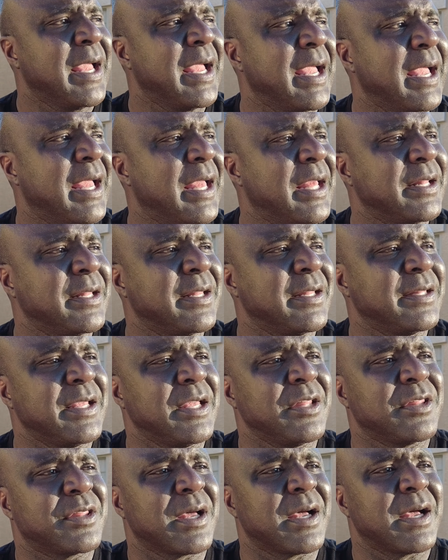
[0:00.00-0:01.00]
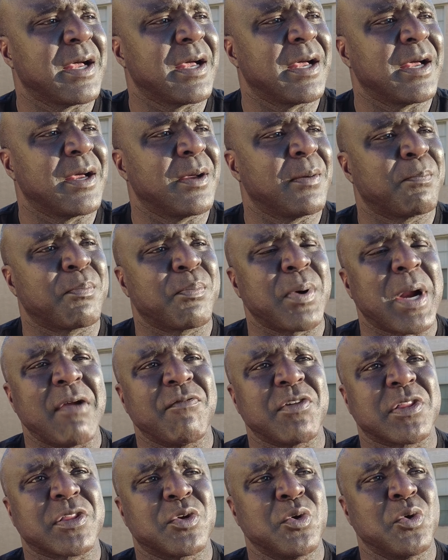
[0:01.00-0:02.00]
and these uh,
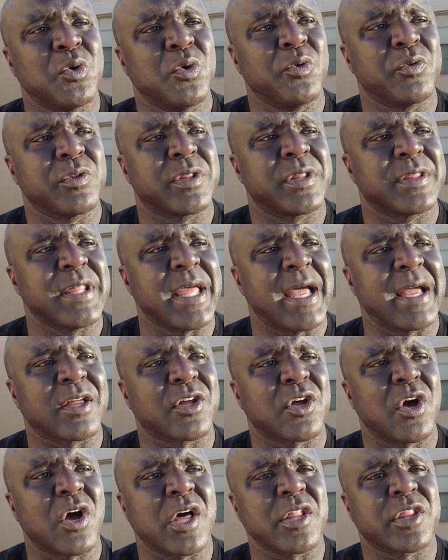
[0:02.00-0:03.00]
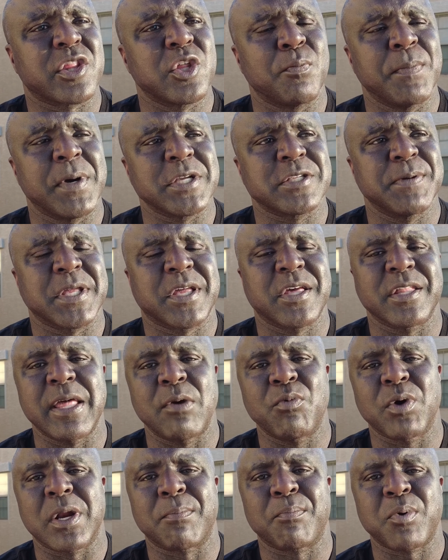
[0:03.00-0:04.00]
private schools that cost so much because they
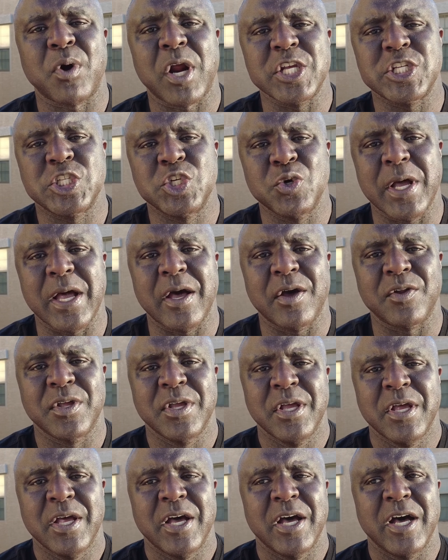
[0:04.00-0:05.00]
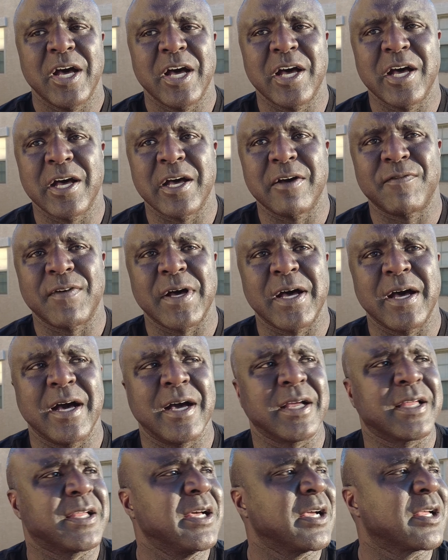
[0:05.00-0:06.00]
want to price you out of
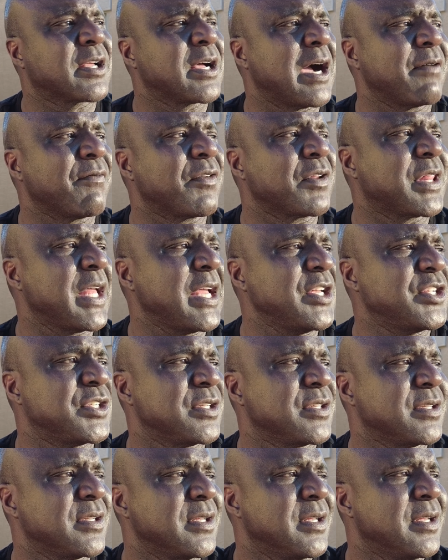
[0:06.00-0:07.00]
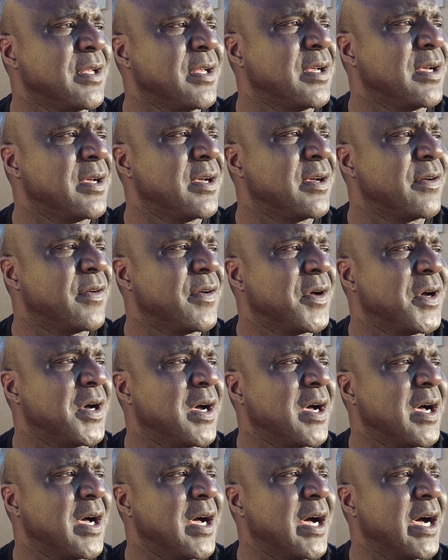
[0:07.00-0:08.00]
a good conversation,
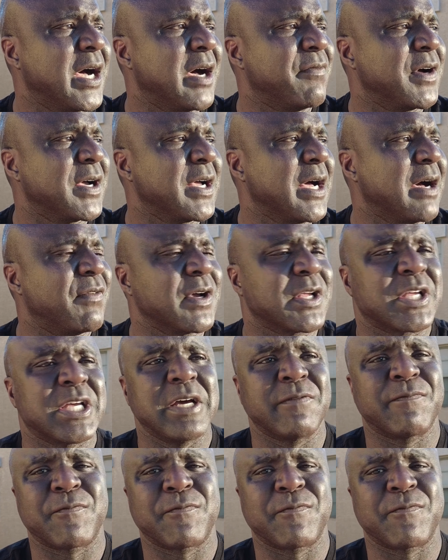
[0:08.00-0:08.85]
of a, of a good